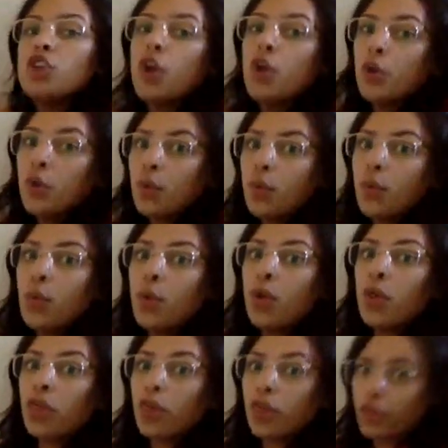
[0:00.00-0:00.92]

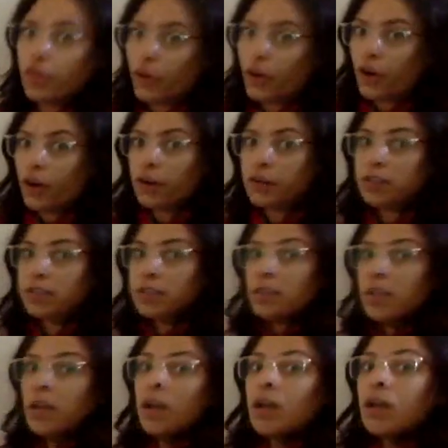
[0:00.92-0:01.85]
2/3.
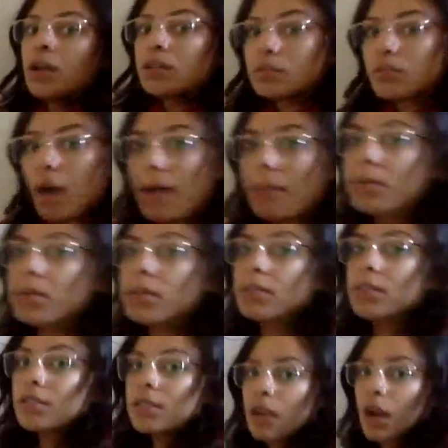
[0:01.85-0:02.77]
So I'm going to
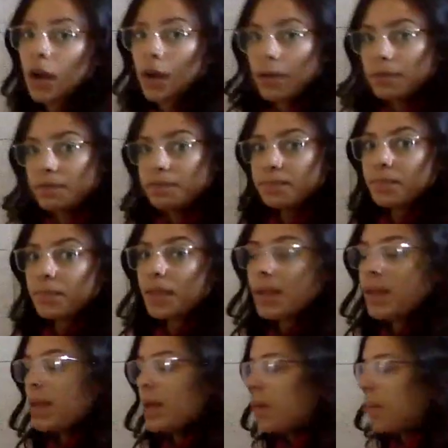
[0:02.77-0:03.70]
start
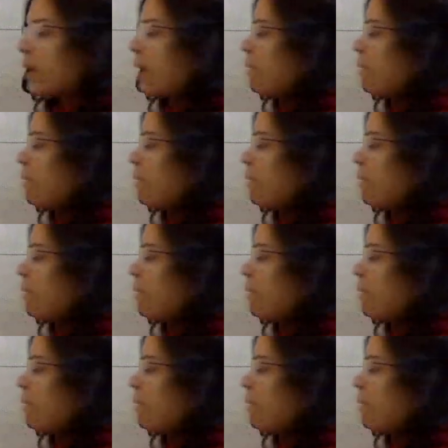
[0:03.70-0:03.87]
by